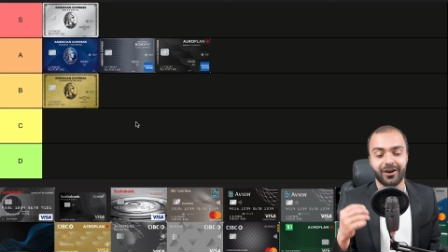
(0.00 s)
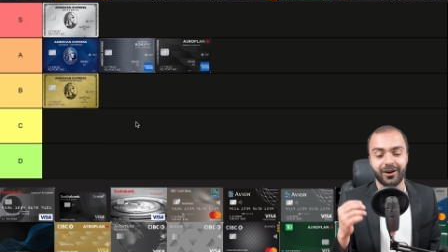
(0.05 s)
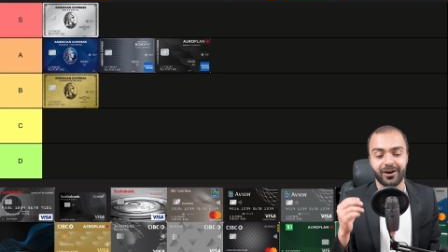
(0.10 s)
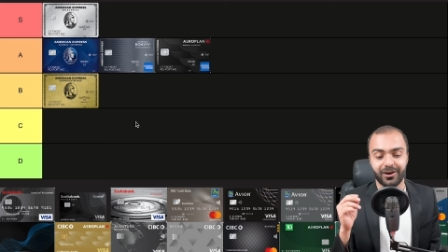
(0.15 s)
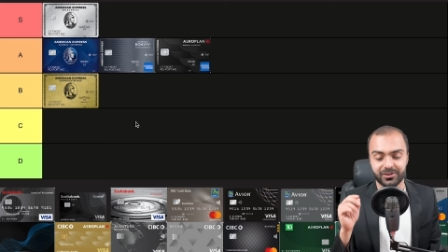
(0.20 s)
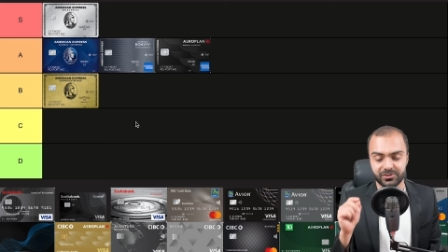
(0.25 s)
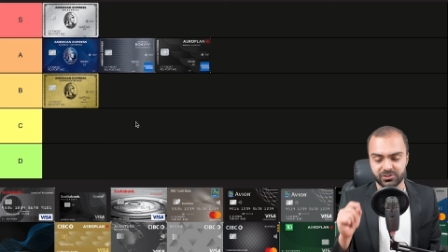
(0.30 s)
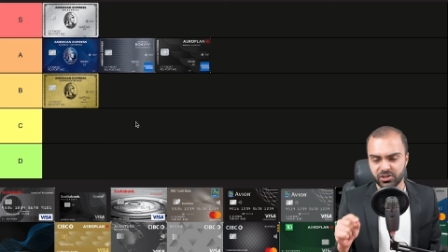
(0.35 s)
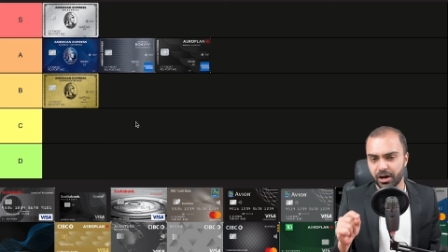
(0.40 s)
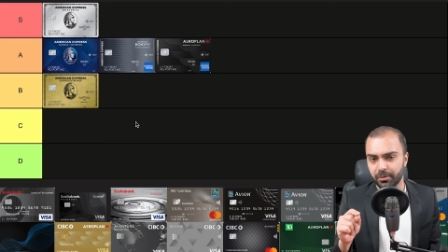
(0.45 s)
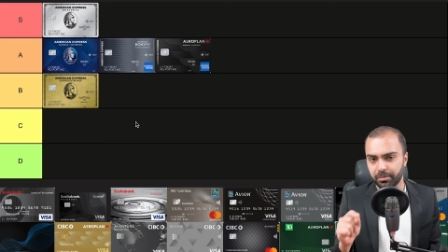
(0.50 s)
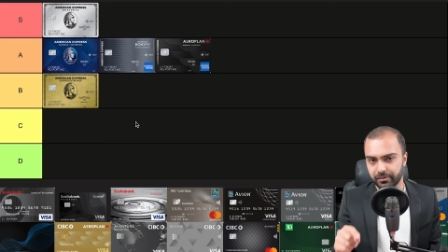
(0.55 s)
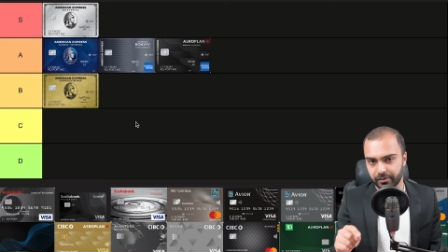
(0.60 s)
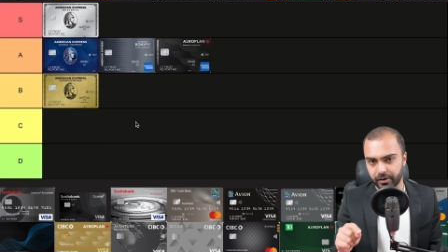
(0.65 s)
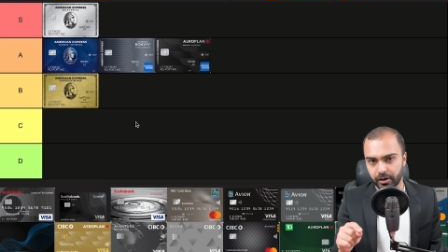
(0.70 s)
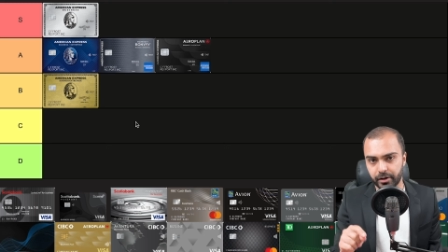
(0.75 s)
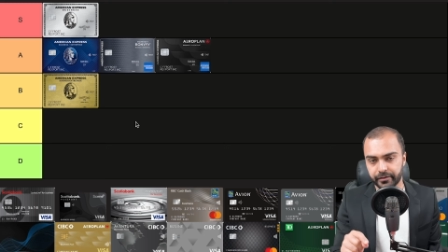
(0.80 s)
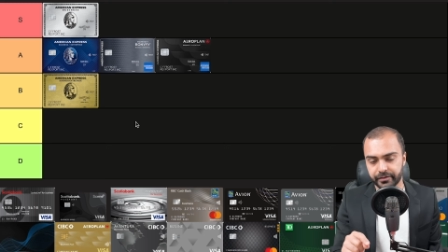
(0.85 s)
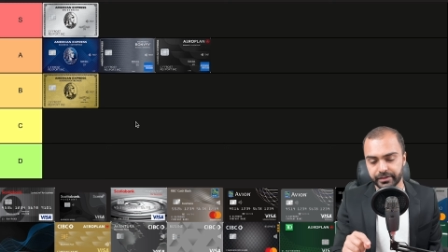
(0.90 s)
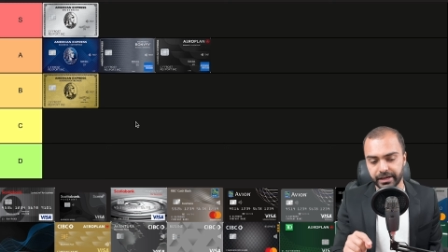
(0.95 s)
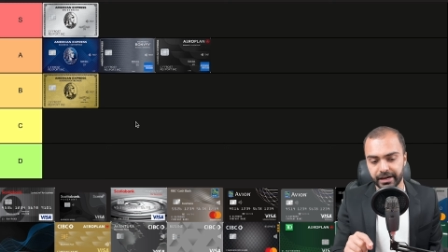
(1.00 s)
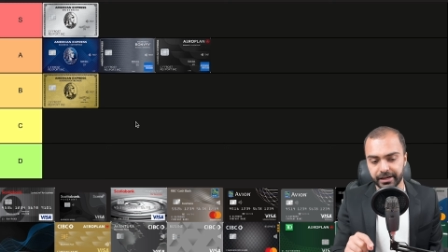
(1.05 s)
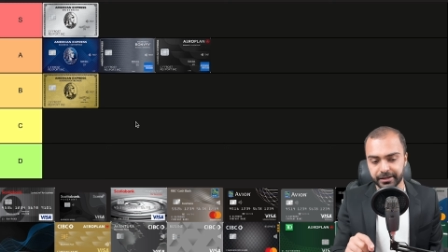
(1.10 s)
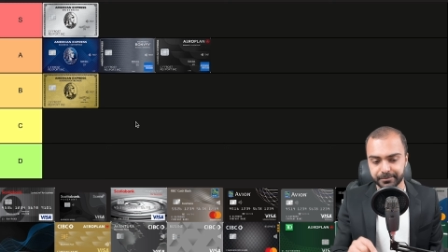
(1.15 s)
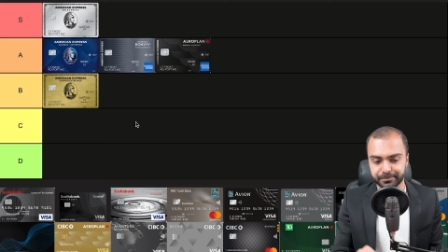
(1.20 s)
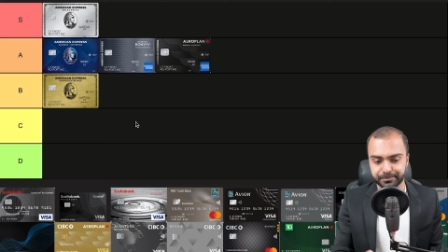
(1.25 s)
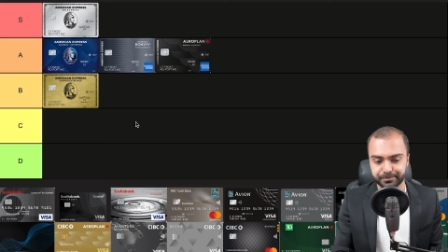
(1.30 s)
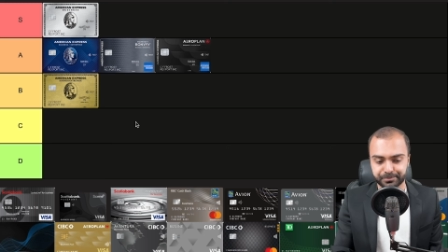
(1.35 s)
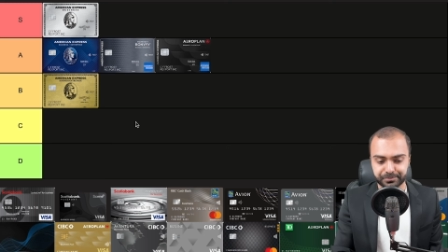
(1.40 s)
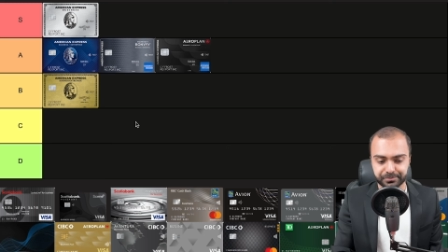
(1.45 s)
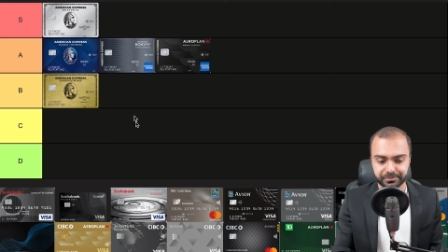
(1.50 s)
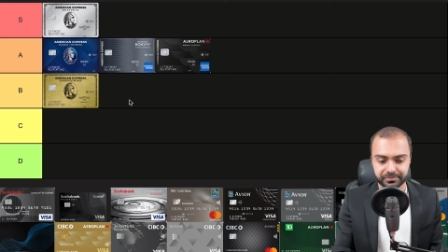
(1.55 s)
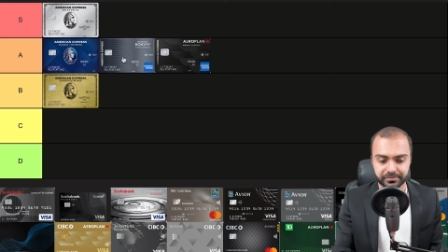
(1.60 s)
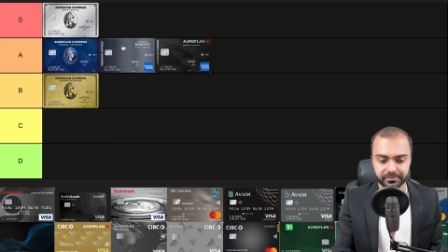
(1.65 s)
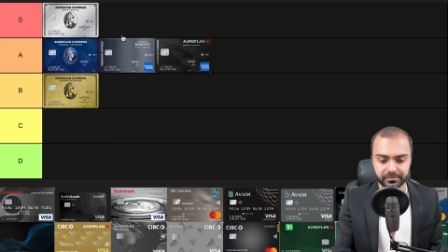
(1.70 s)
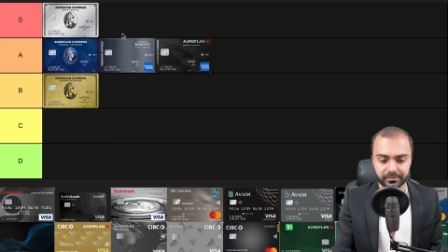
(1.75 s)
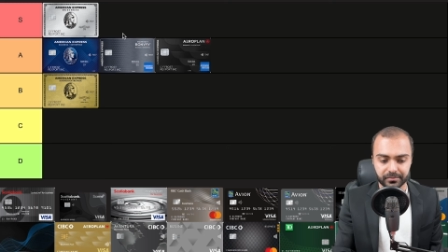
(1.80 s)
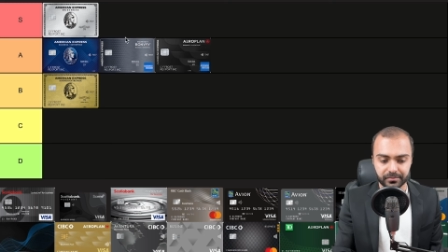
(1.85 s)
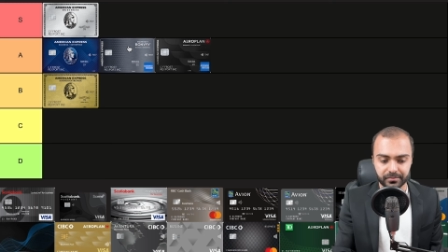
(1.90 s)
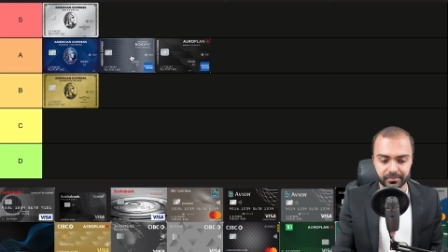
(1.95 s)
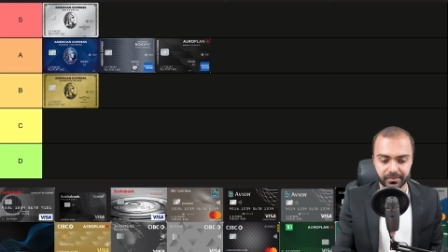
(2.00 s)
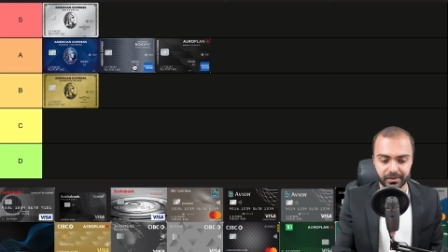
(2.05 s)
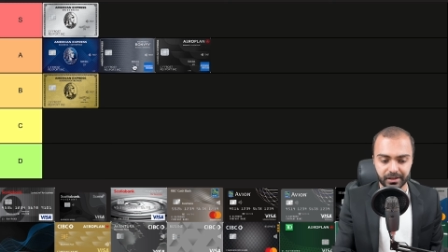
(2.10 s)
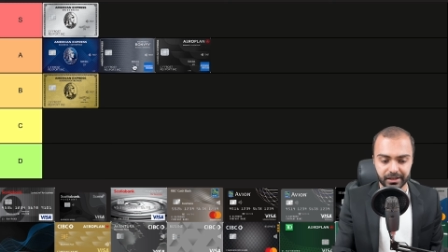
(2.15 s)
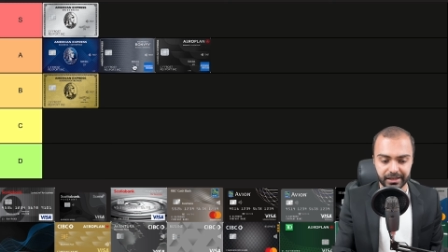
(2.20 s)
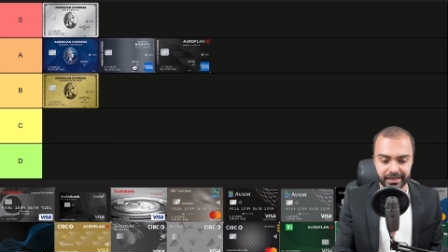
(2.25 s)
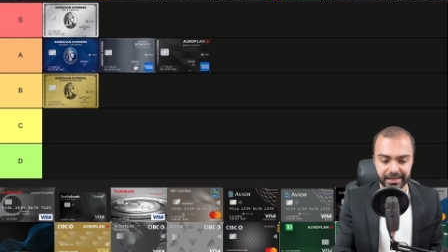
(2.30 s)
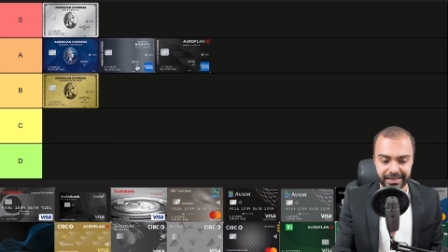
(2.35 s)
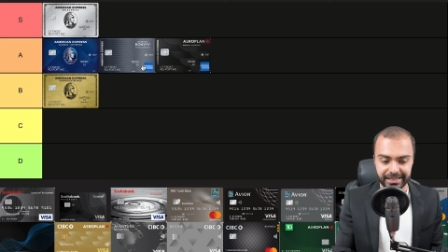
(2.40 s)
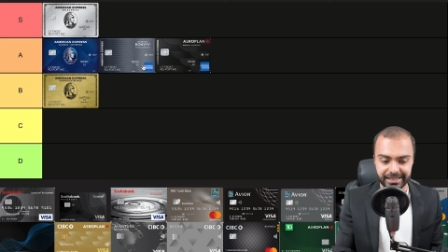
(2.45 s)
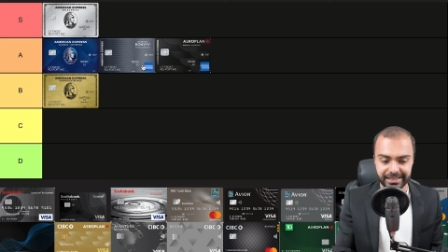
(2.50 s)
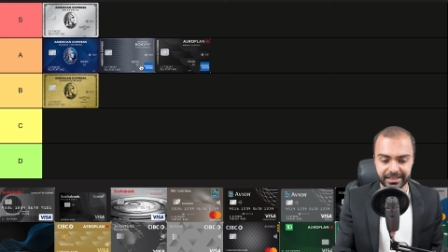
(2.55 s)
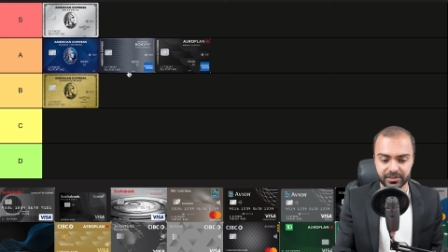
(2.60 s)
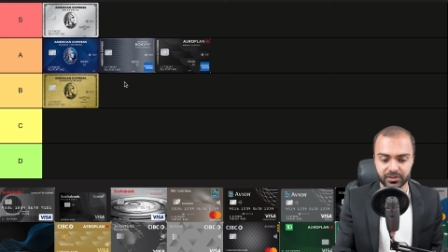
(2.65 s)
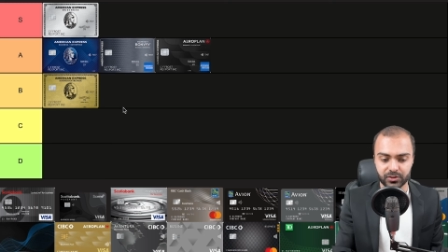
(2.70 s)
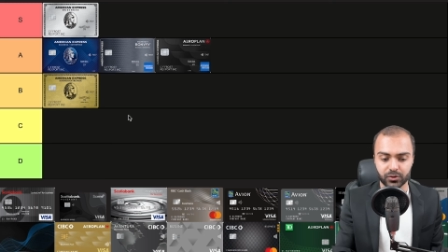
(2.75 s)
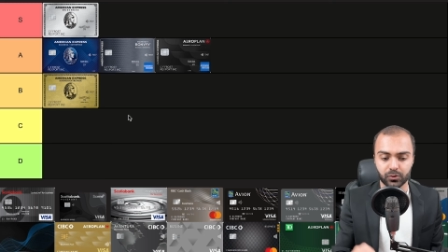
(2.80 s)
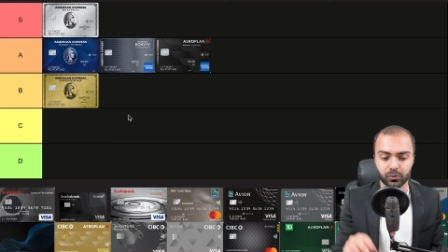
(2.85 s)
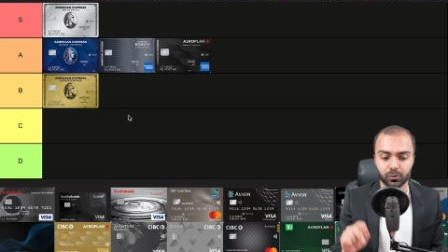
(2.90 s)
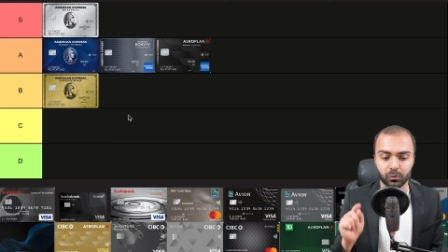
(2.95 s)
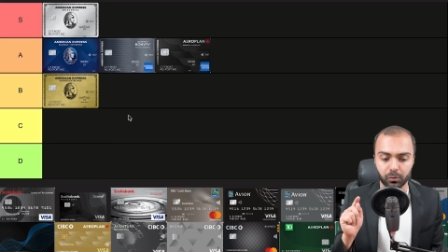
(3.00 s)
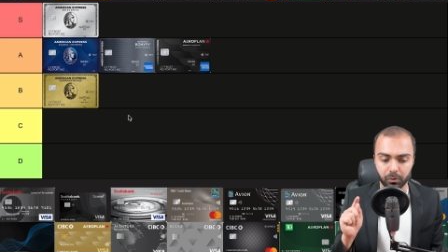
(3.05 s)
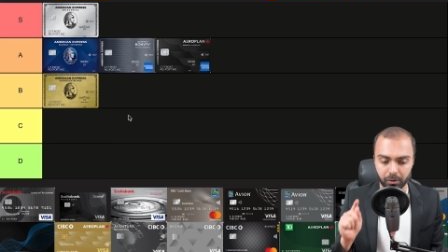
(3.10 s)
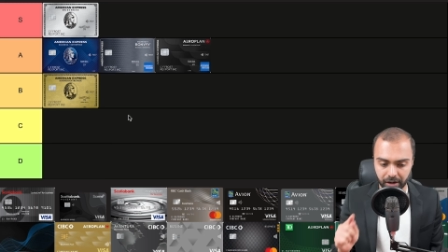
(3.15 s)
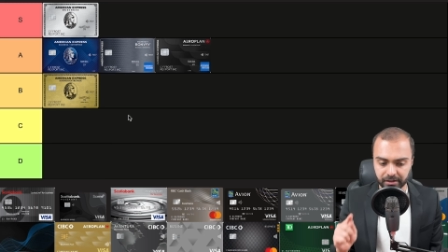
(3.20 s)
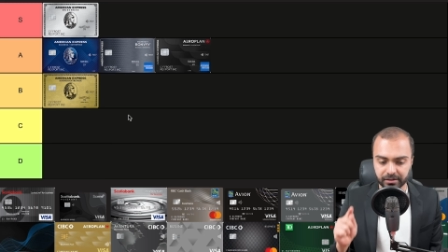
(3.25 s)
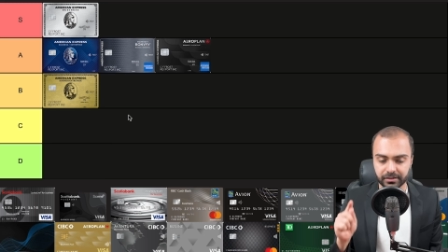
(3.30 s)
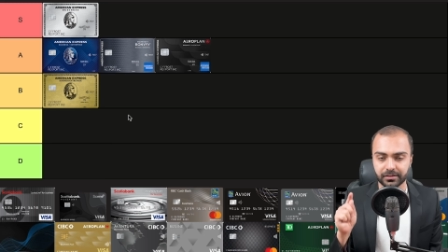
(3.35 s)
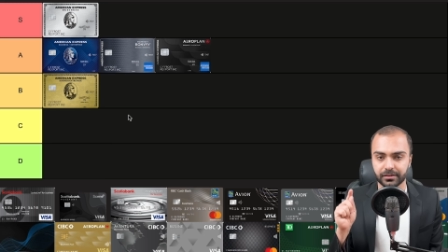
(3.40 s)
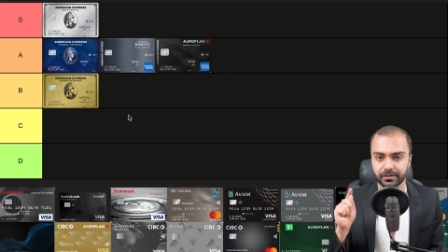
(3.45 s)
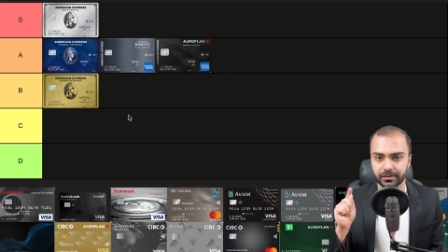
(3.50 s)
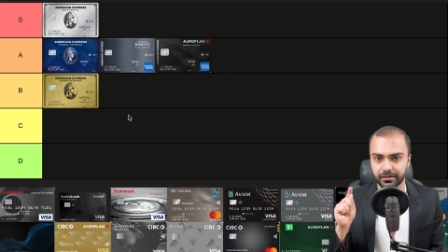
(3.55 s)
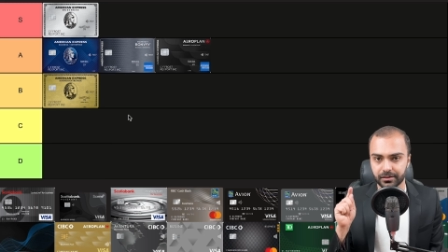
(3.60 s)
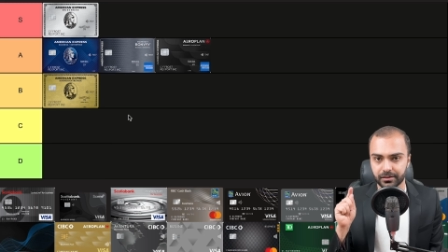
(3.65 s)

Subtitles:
On top of all of that, it gets you 1